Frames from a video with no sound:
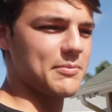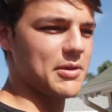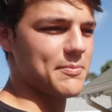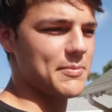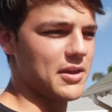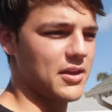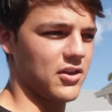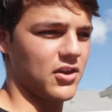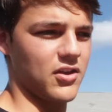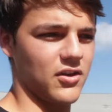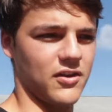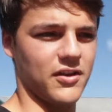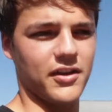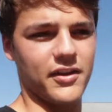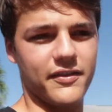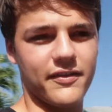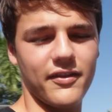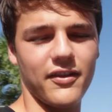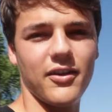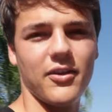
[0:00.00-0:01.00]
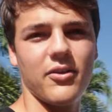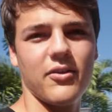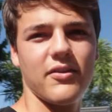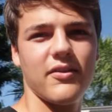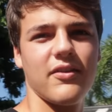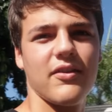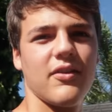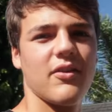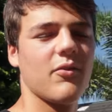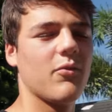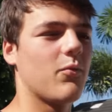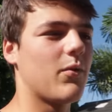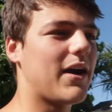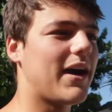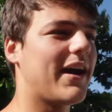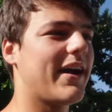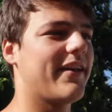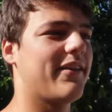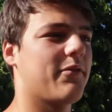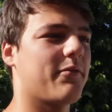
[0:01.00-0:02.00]
it made me curious on
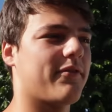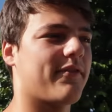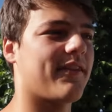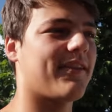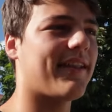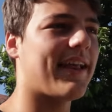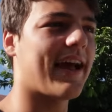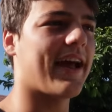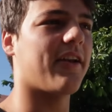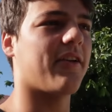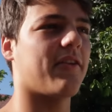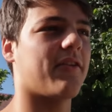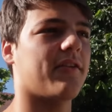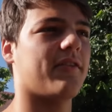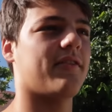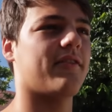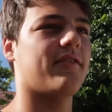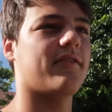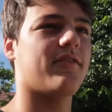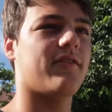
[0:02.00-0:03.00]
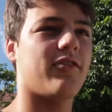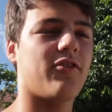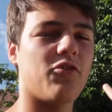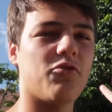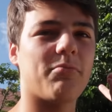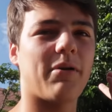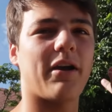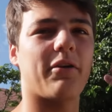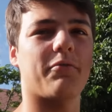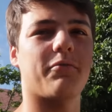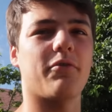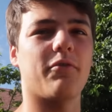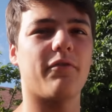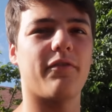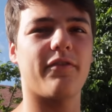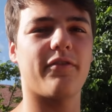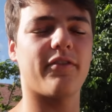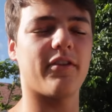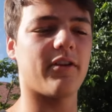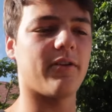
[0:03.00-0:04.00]
why there was a ladder to my
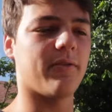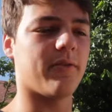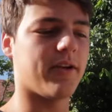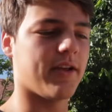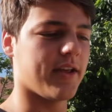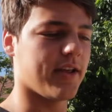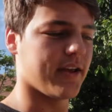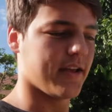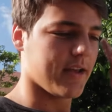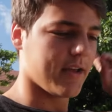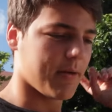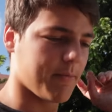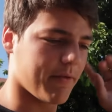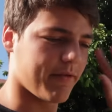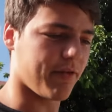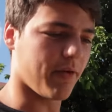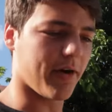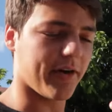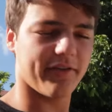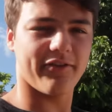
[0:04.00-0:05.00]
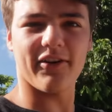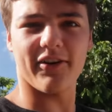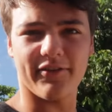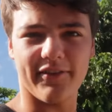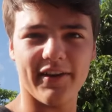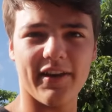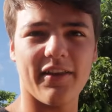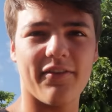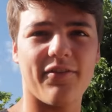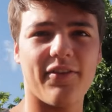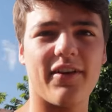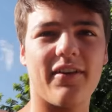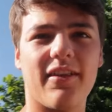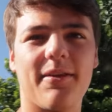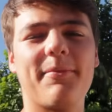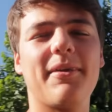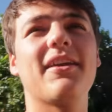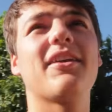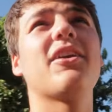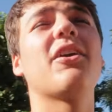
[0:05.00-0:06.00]
roof. So before I start today's video,
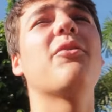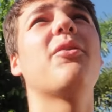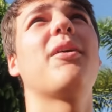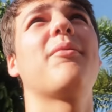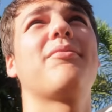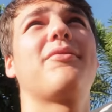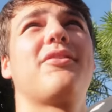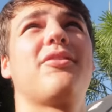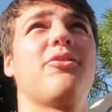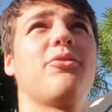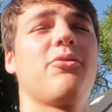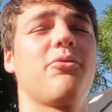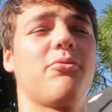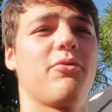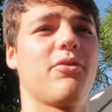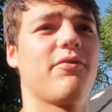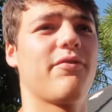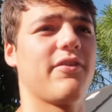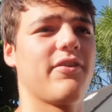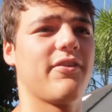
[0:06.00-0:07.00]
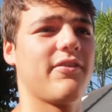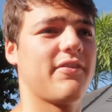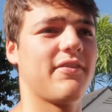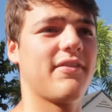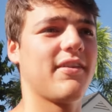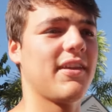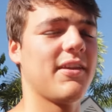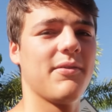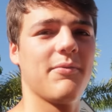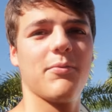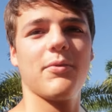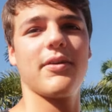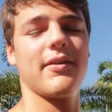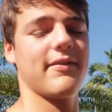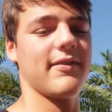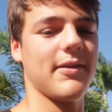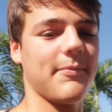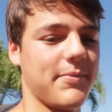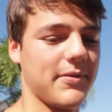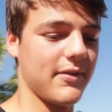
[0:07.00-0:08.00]
let me go up to the roof and just see what
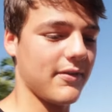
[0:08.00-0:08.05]
is up